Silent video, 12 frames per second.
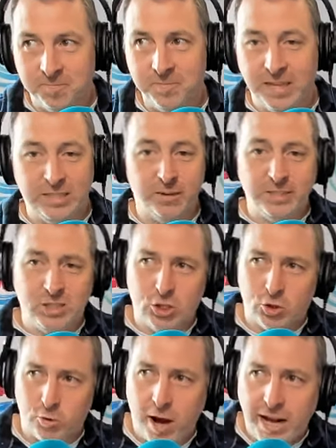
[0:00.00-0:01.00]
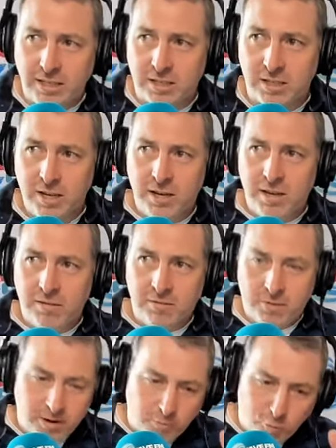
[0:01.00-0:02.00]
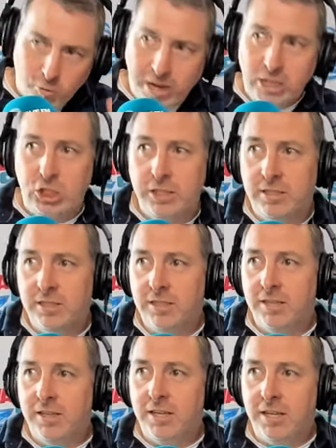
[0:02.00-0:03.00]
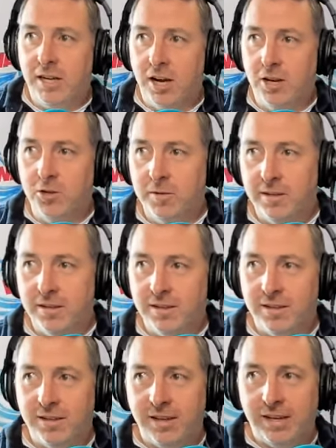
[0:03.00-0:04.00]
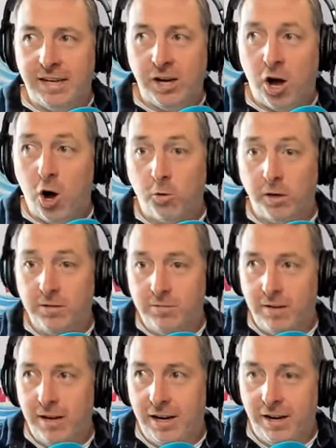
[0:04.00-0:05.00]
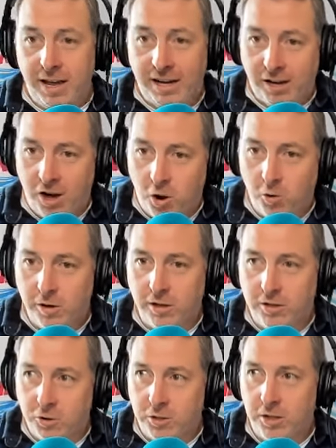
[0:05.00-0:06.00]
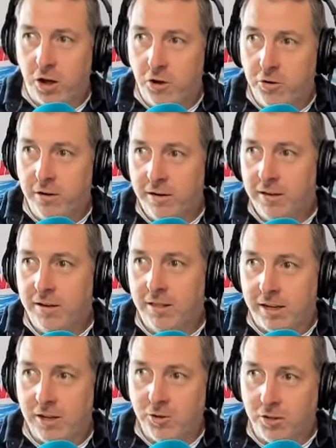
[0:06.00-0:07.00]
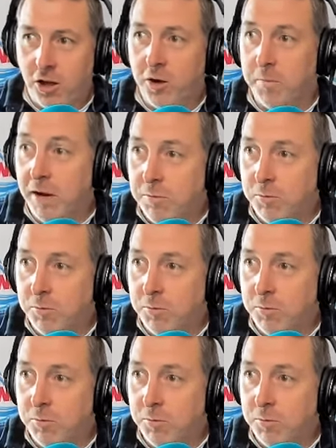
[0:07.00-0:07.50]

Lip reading: Mm-hmm. It's very straight, very rigid, you know. It can hold a good load. Like a good load of